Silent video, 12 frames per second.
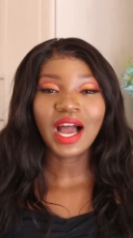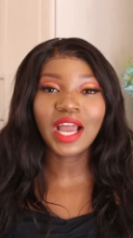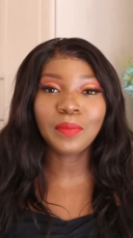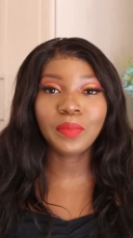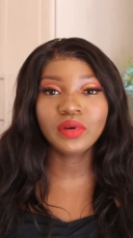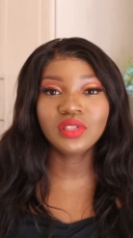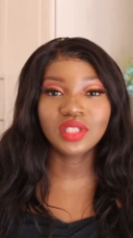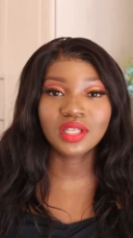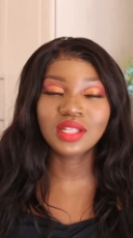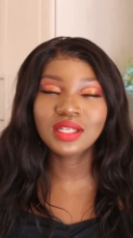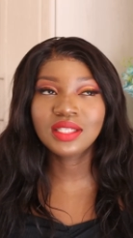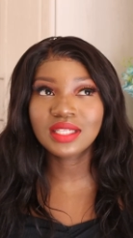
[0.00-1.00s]
i
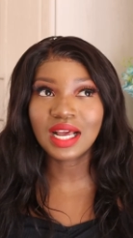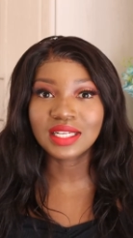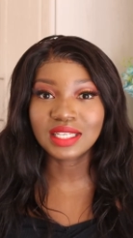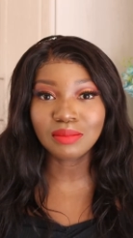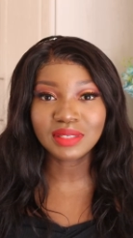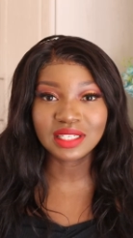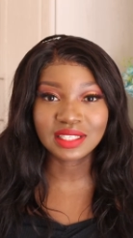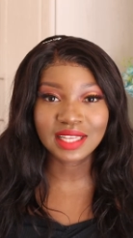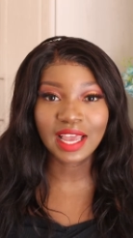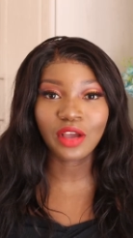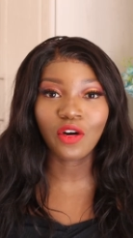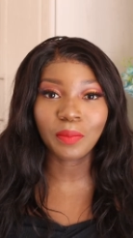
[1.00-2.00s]
posted this assumptions
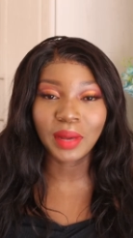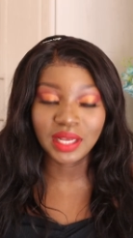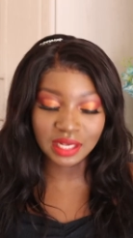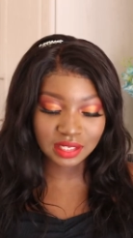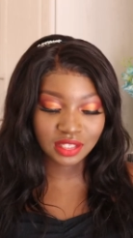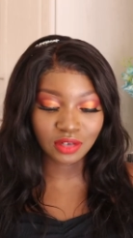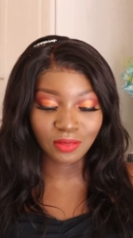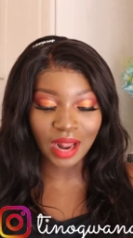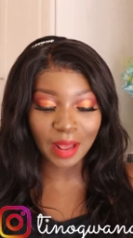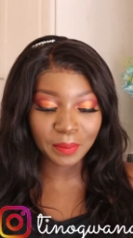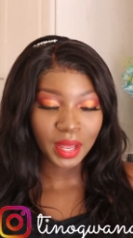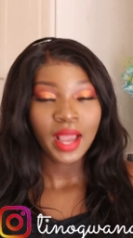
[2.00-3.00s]
tag on my
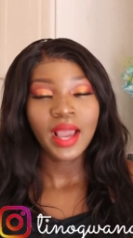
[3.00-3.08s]
instagram